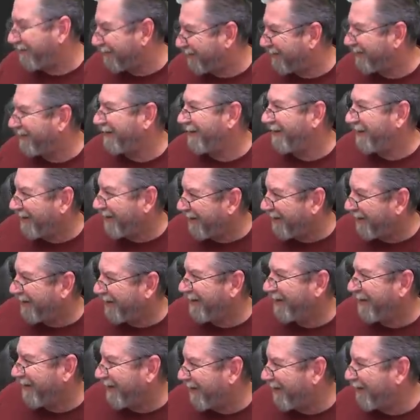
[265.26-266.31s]
I
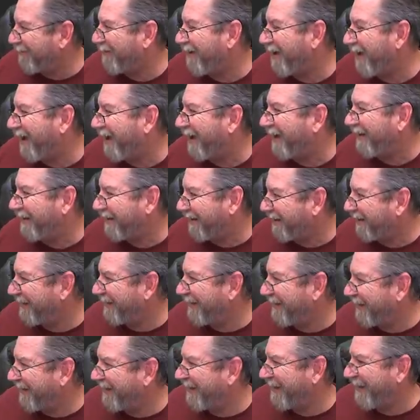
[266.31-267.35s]
look
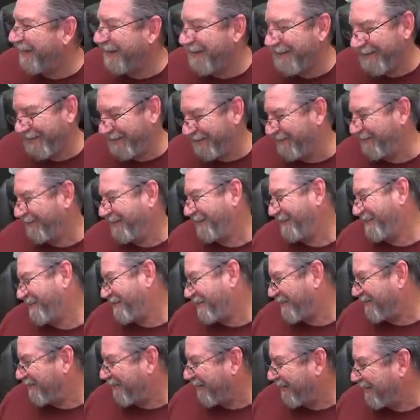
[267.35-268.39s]
hot. I mean,
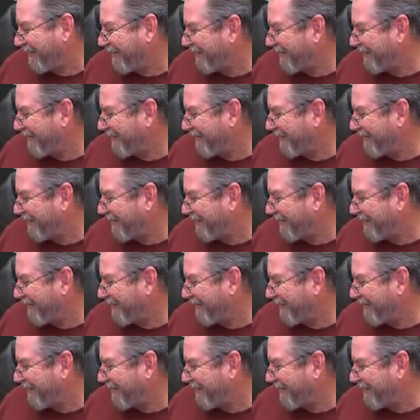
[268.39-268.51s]
come on.